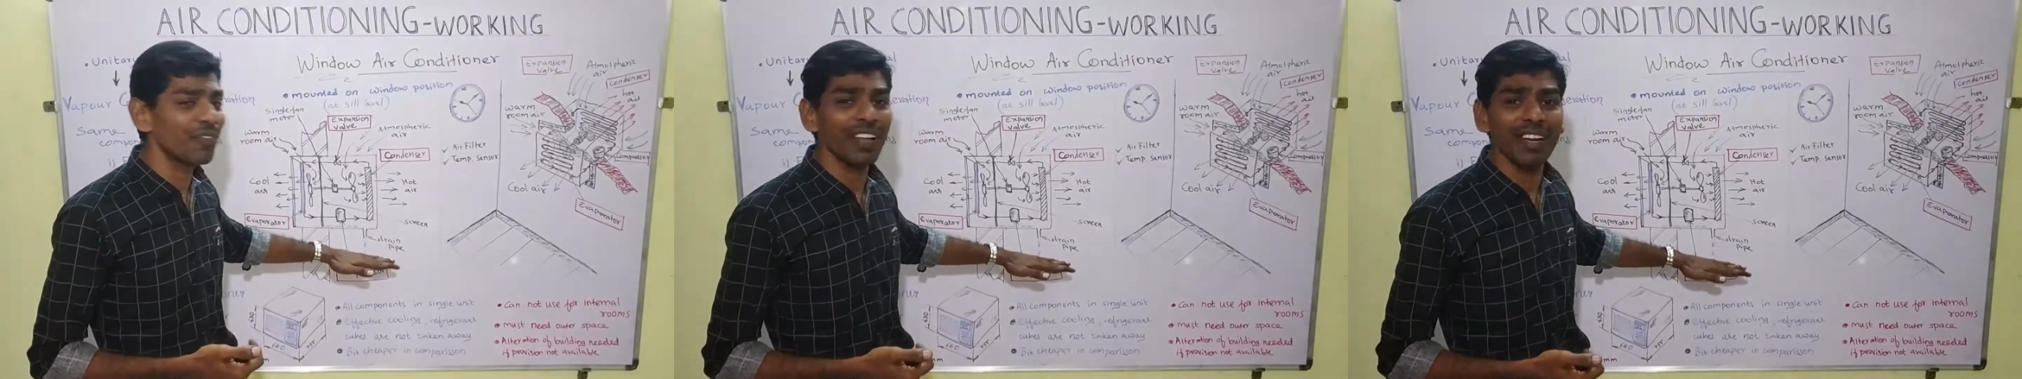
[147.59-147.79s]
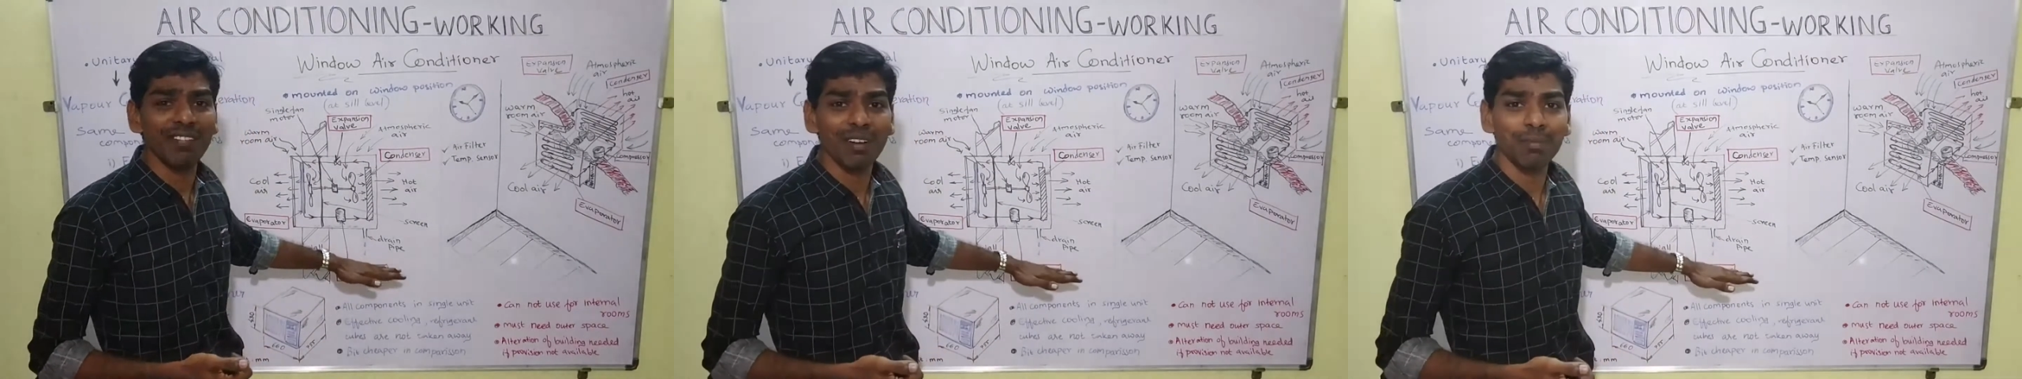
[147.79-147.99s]

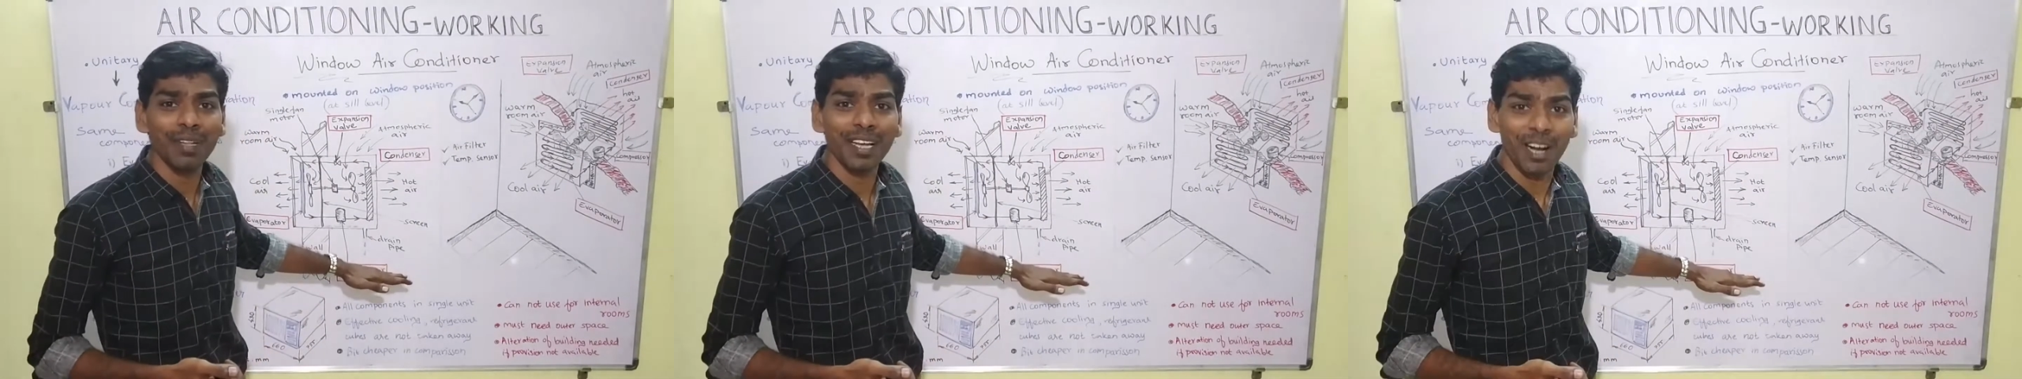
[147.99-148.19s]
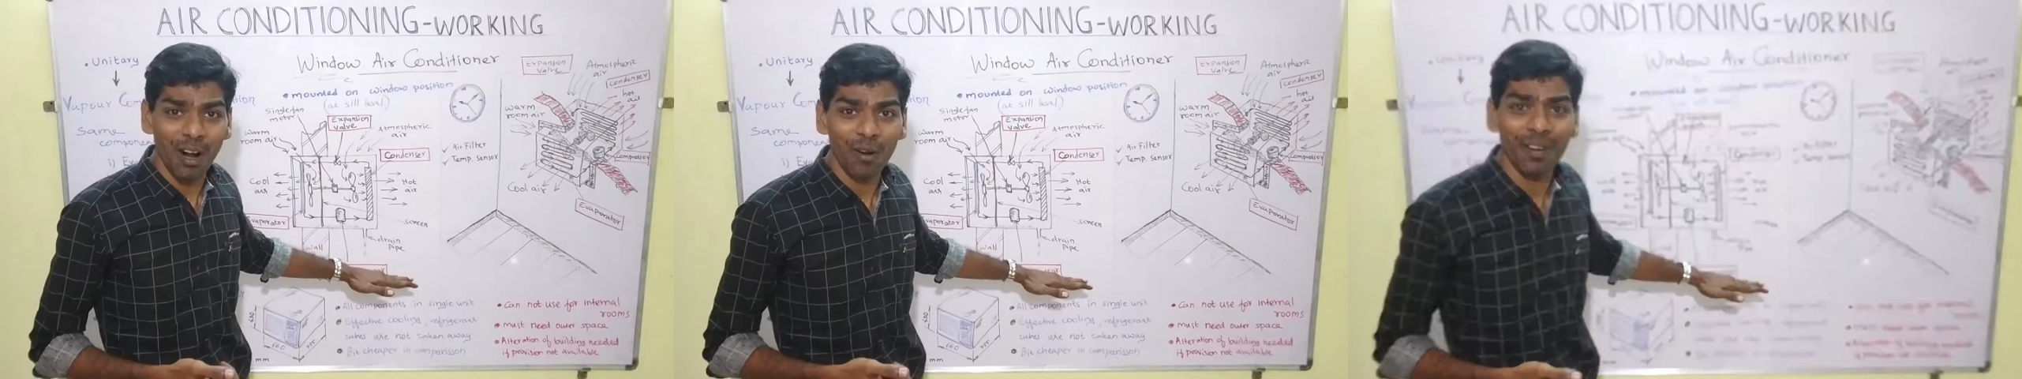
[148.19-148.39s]
feet from the
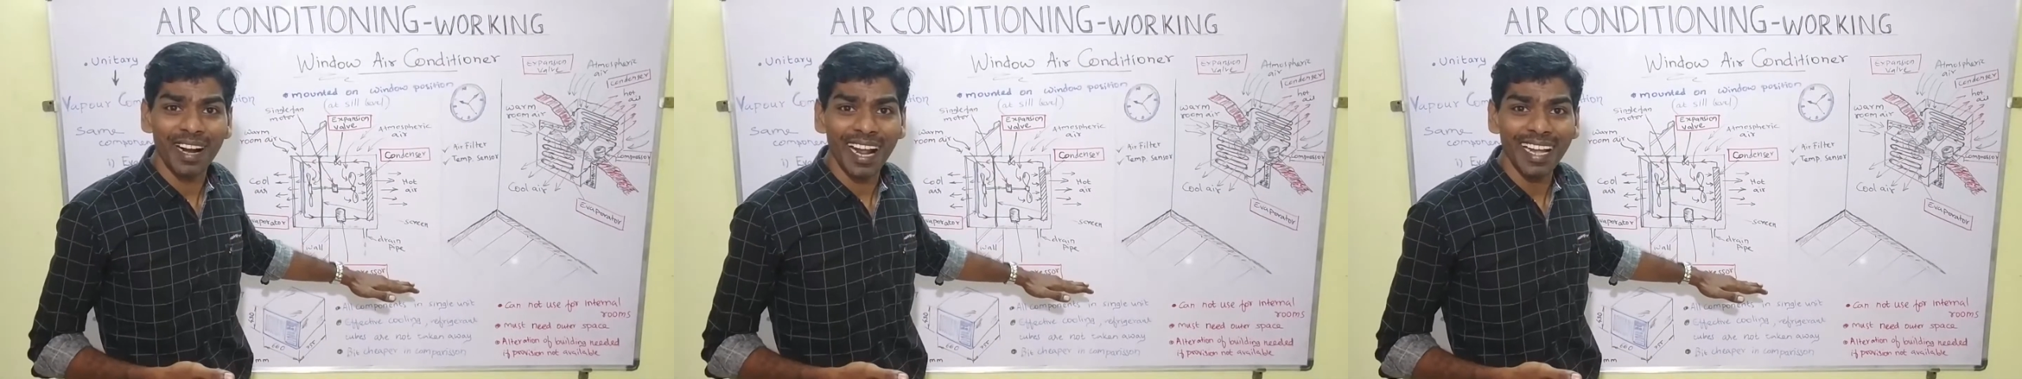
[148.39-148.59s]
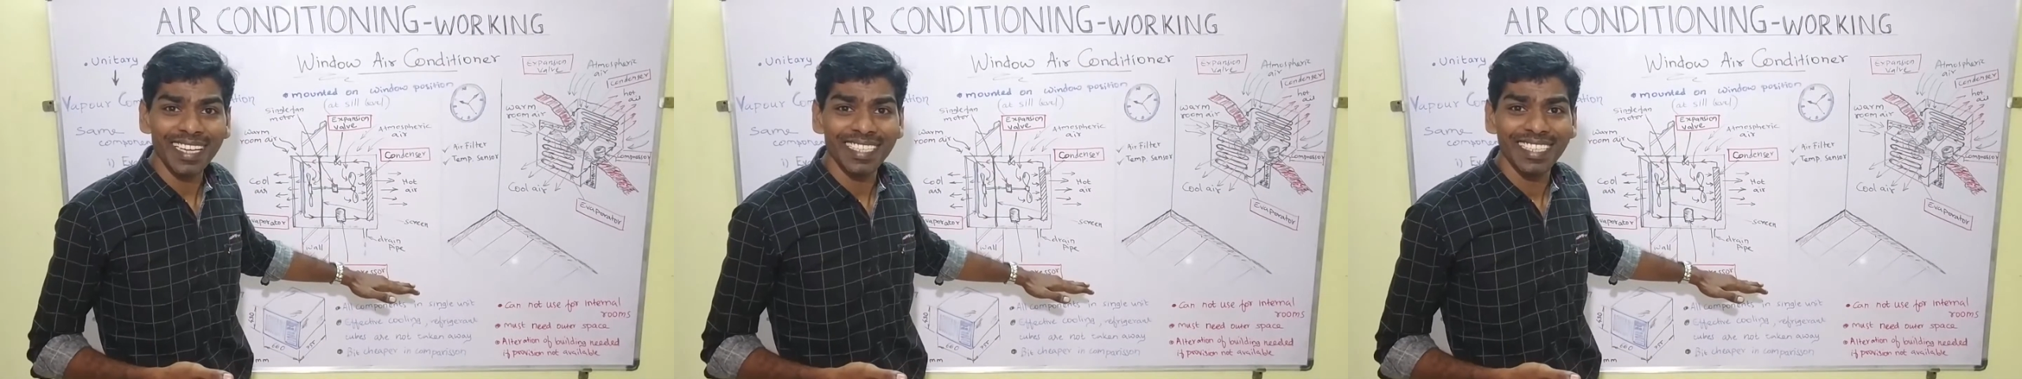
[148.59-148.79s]
ground,
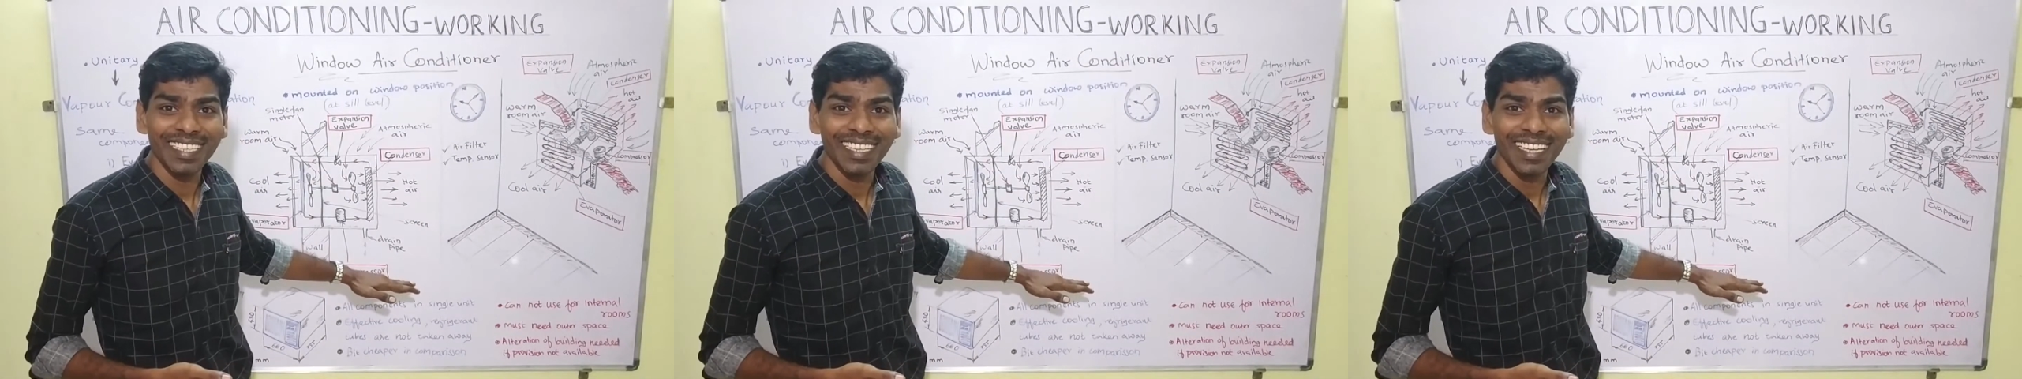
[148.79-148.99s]
right?